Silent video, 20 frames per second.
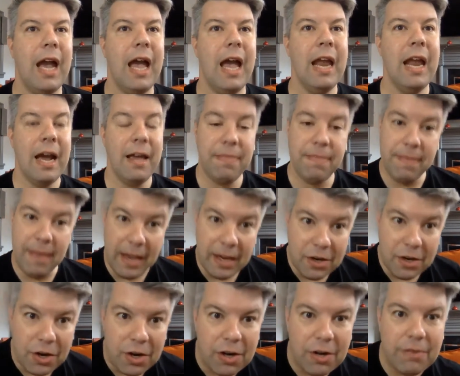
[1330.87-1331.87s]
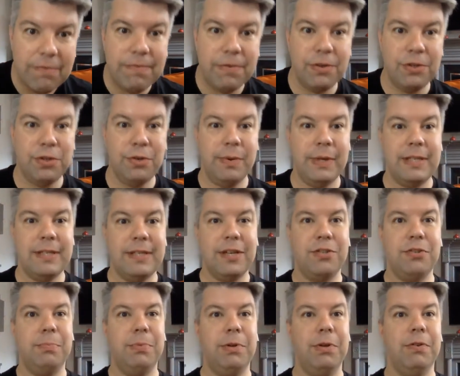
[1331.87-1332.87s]
And I thank her for doing
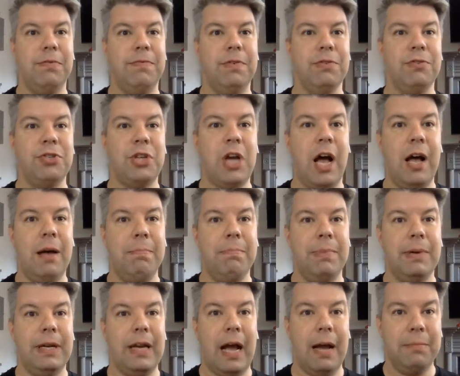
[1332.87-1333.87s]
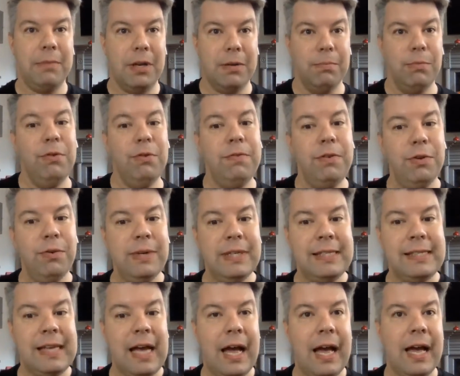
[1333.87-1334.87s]
such a beautiful job, but I'm going to move you
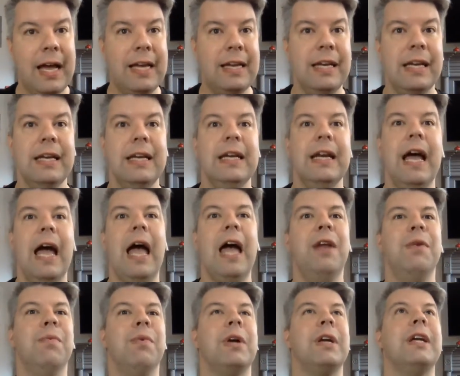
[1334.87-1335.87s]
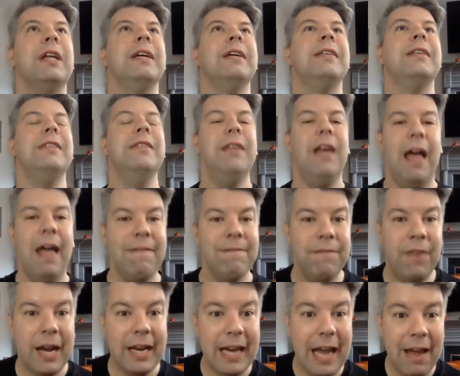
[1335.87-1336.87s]
aside and we're going to
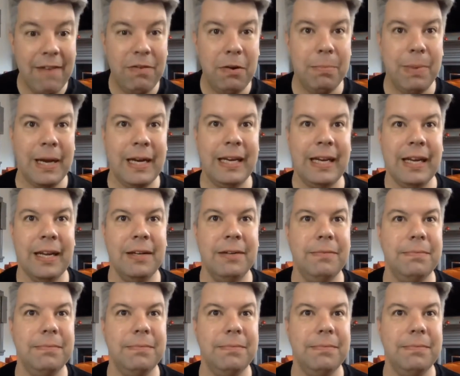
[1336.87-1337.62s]
invite everybody in.